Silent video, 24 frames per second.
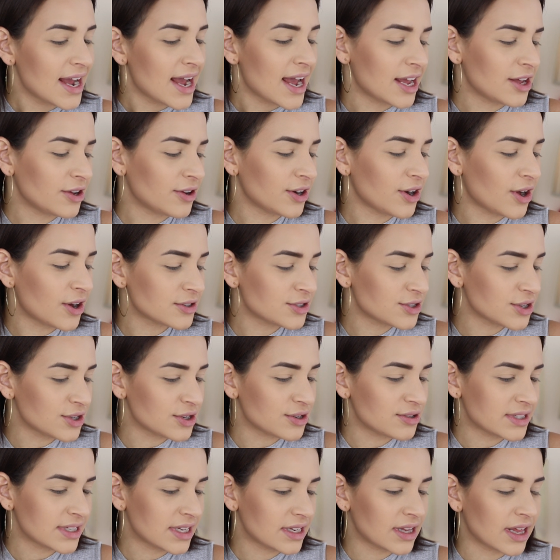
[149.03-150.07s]
And you could also
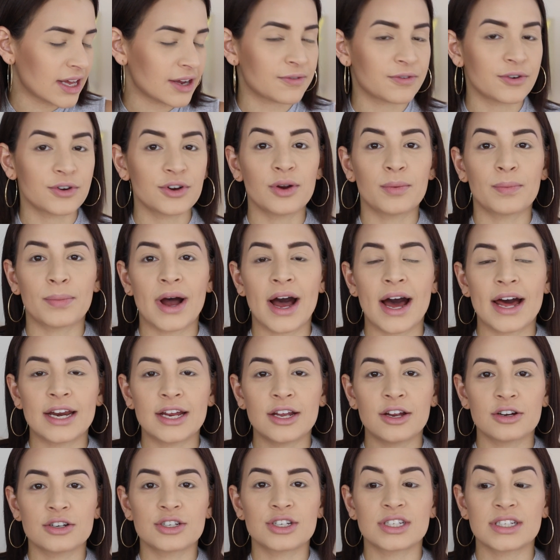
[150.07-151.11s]
use it like for your
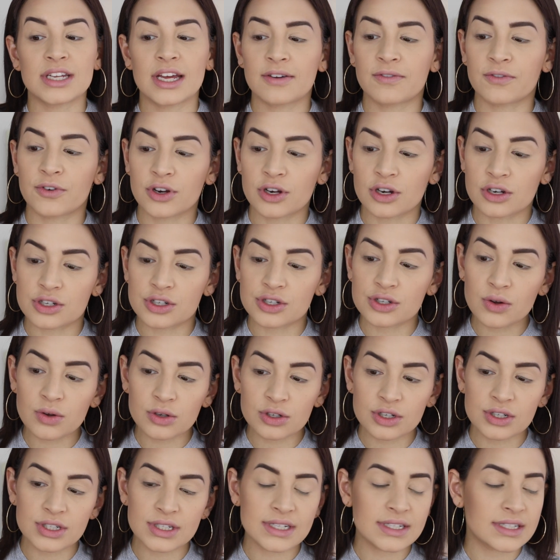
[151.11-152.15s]
body or just like for your
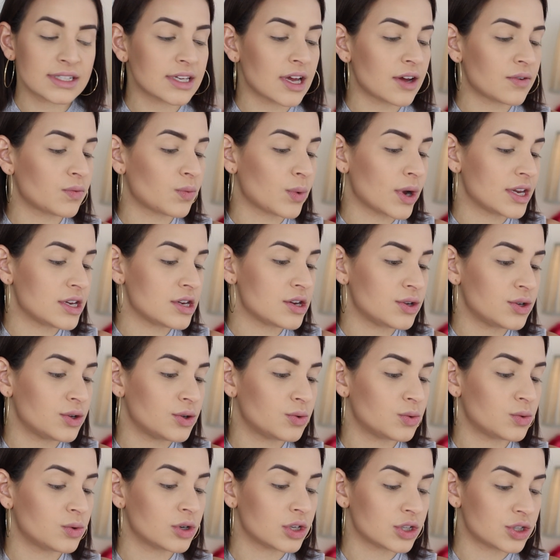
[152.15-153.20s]
shoulders and stuff when
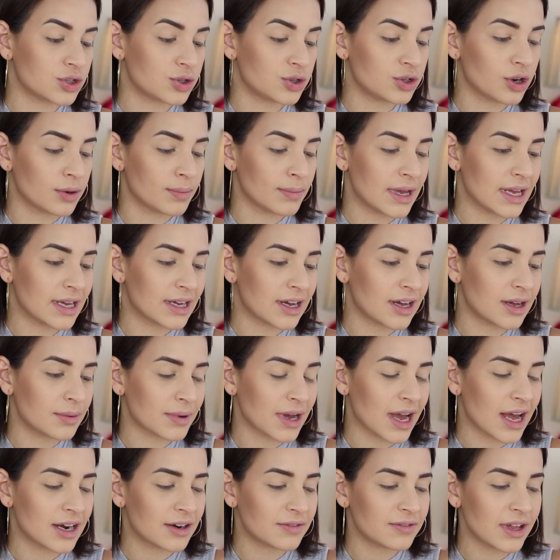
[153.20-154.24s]
you do your makeup,
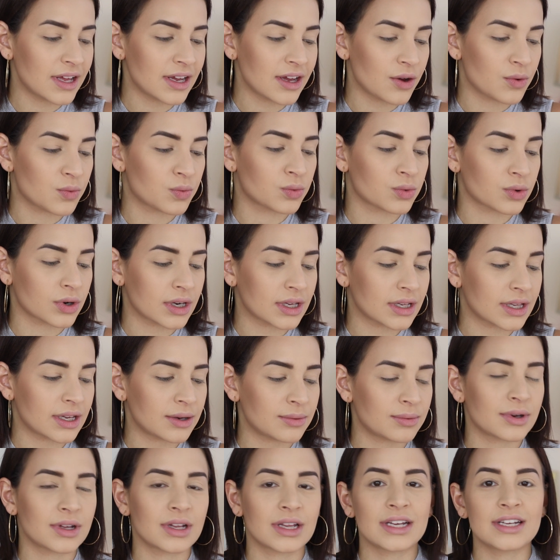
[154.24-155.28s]
kind of like a really,
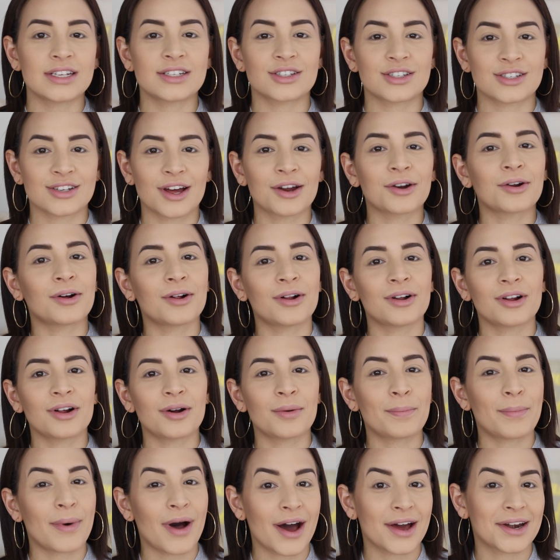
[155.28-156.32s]
really
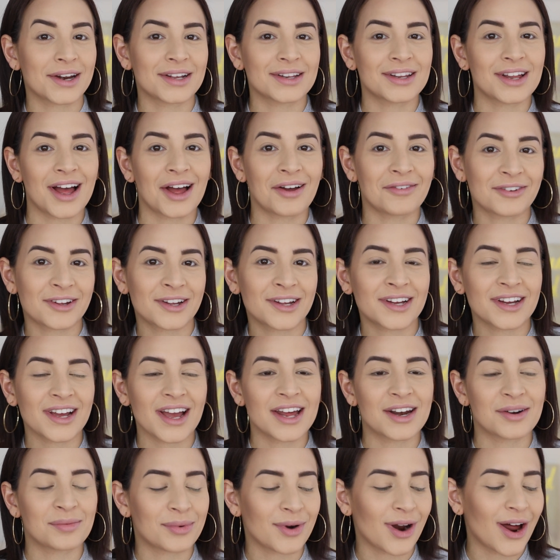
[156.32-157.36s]
subtle body lava
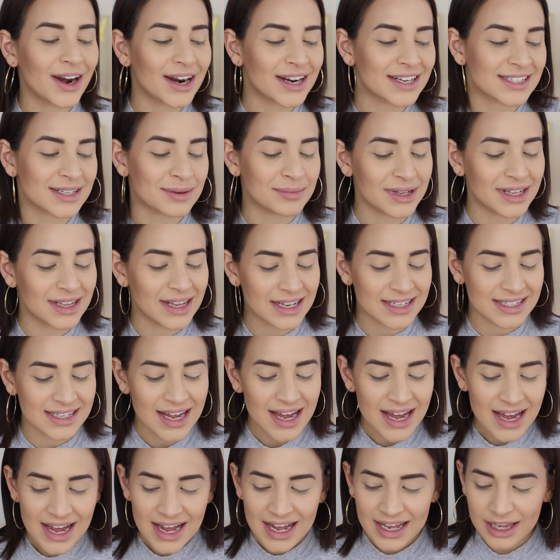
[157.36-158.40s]
kind of product, something that's
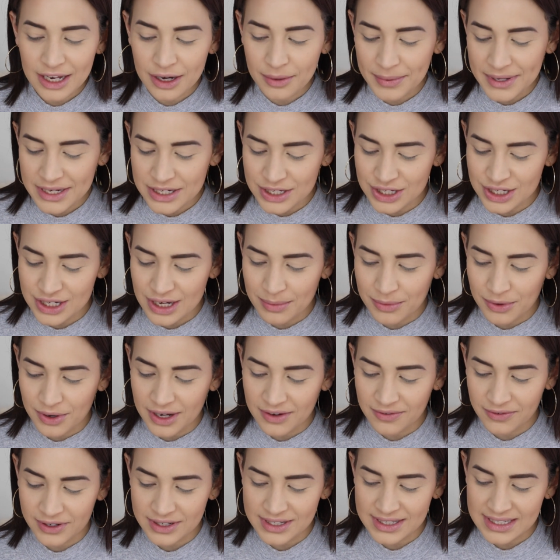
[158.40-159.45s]
a little bit
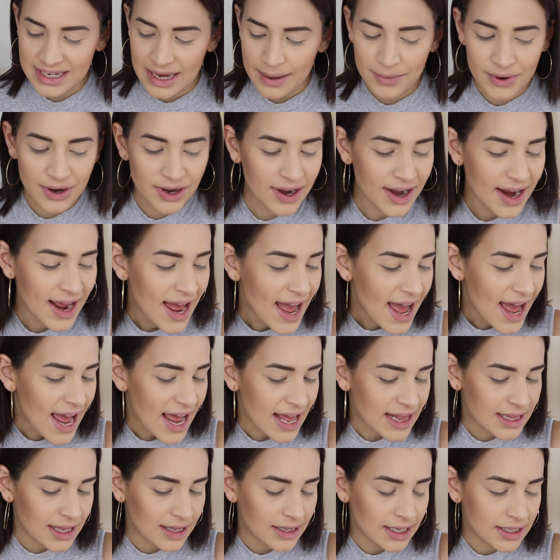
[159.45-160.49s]
shimmery for summer.
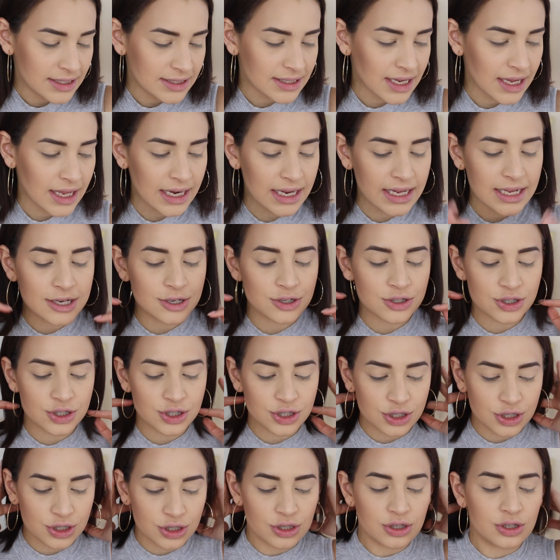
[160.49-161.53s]
And then let's get
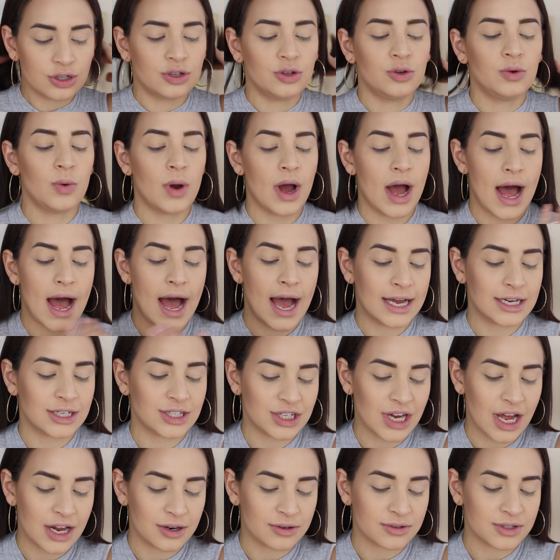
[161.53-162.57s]
into
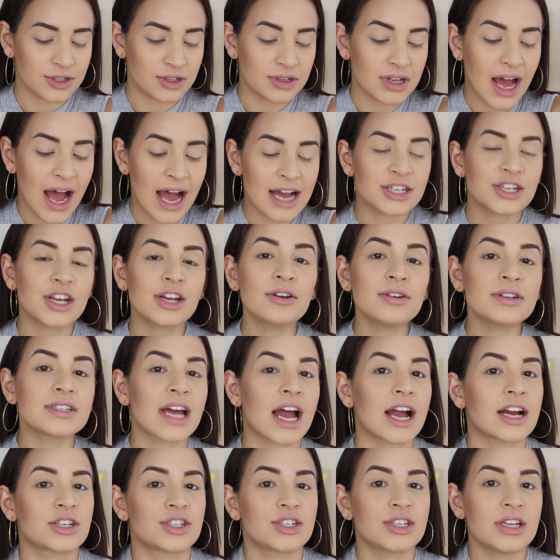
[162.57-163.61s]
eyeshadow. So the eyeshadow is
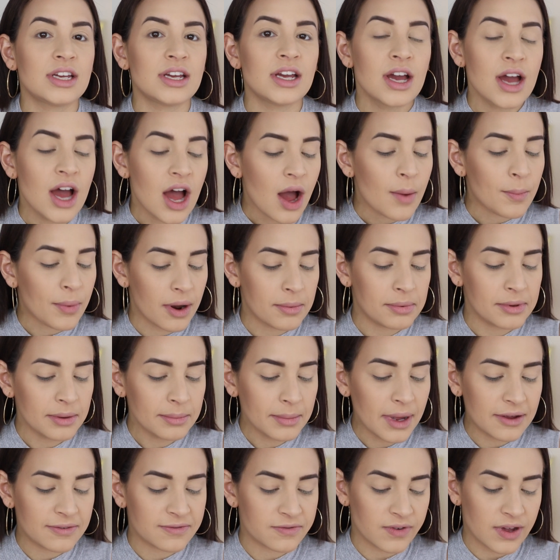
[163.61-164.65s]
actually probably
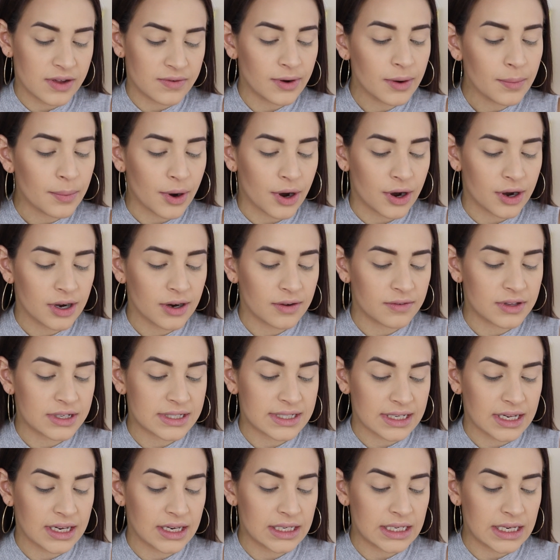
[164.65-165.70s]
my favorite part of
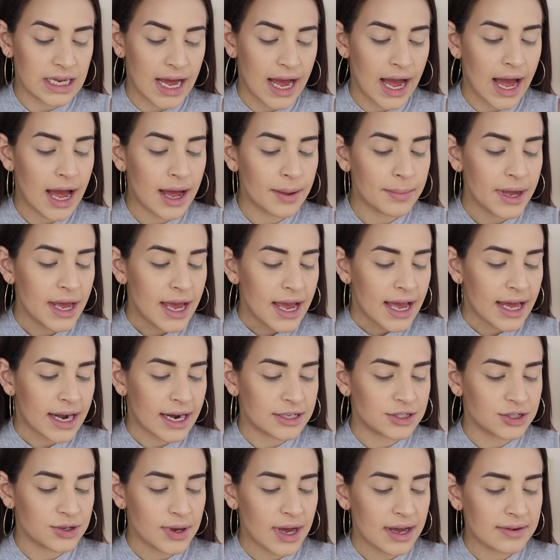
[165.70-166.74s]
this collab. And
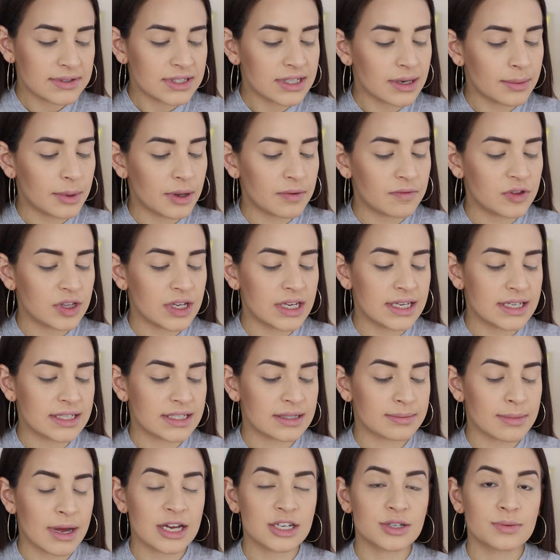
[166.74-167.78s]
I do have some of the
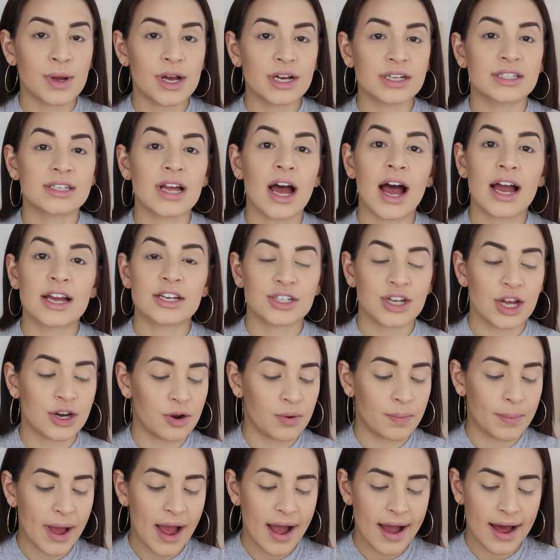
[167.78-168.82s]
Smashbox
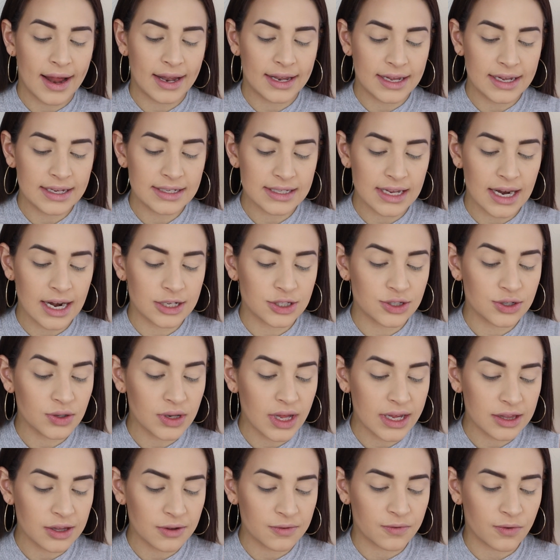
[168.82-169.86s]
eyeshadow palettes. And I do
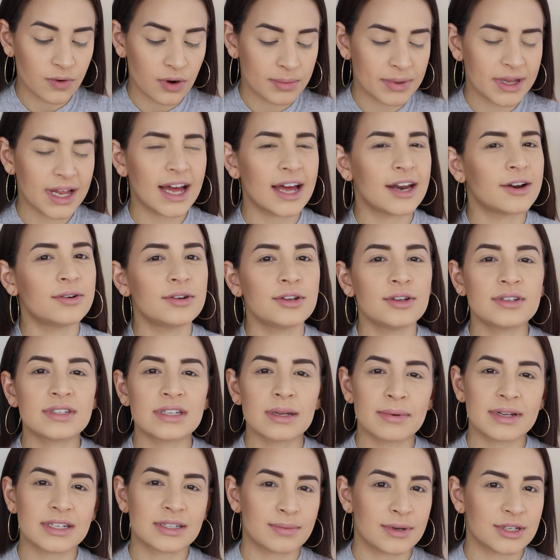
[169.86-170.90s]
like the formula. I don't use
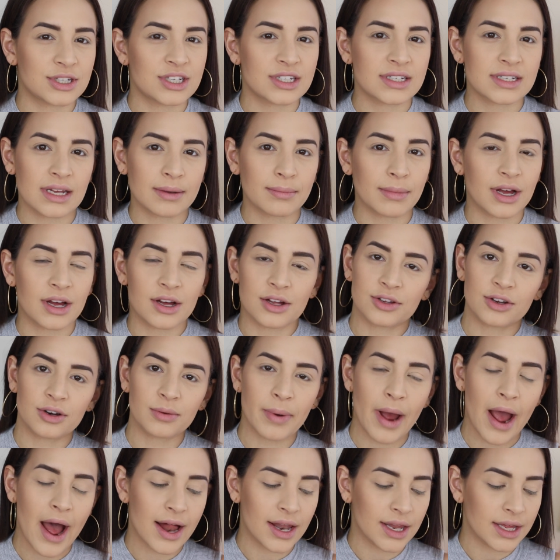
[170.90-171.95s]
them as much as like my other
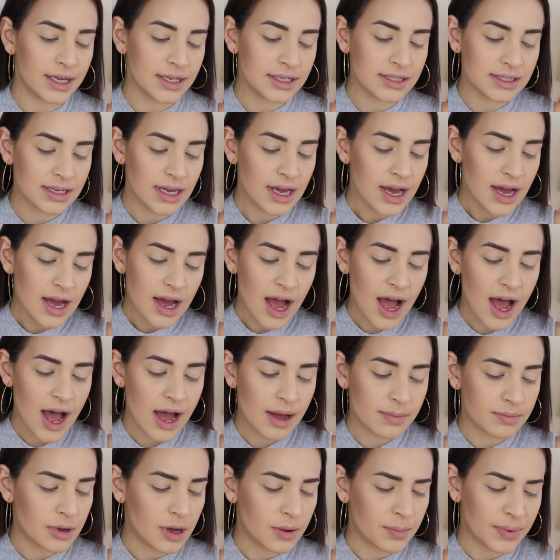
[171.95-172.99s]
palettes,
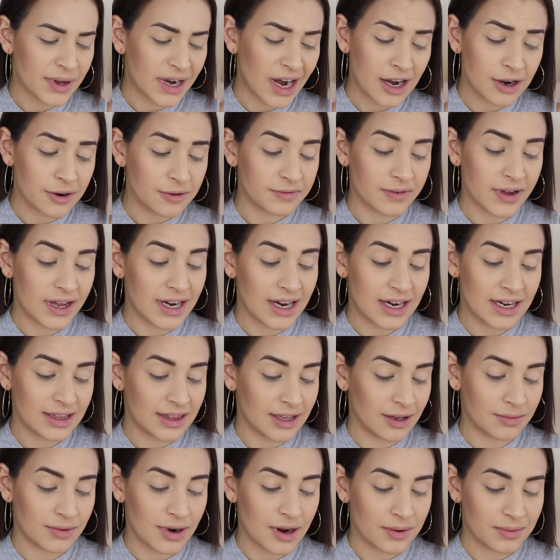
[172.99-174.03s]
um, but I don't find
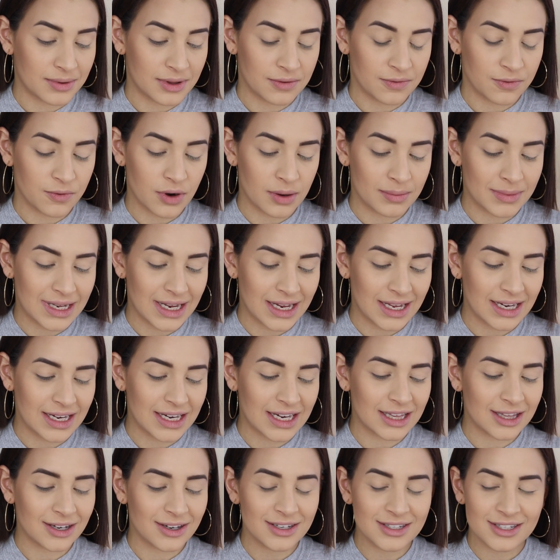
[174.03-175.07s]
anything wrong with the formula
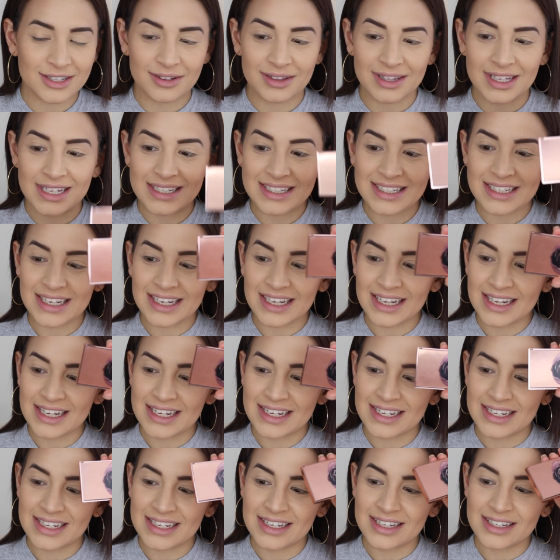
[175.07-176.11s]
either. So this
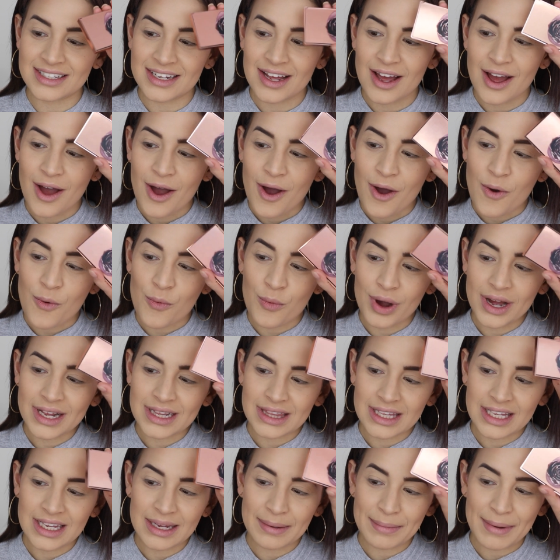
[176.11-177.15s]
is what
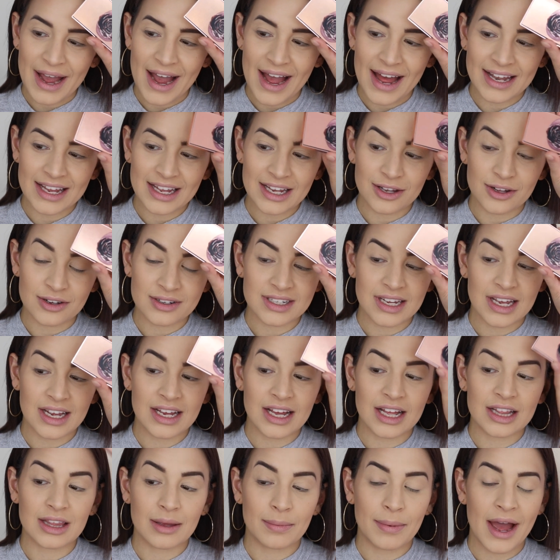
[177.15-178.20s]
the palette looks
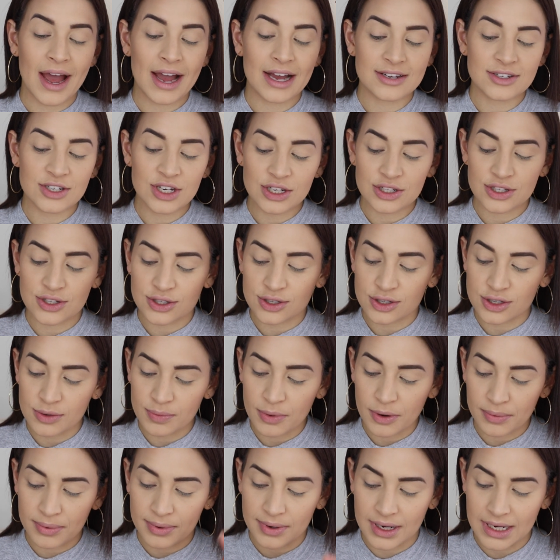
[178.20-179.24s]
like. The packaging
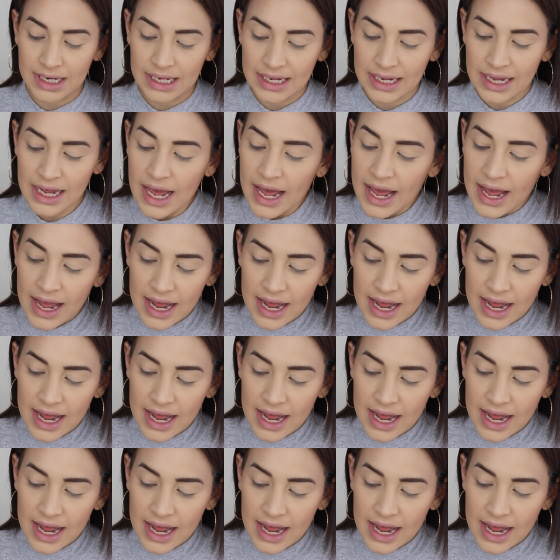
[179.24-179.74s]
super pretty.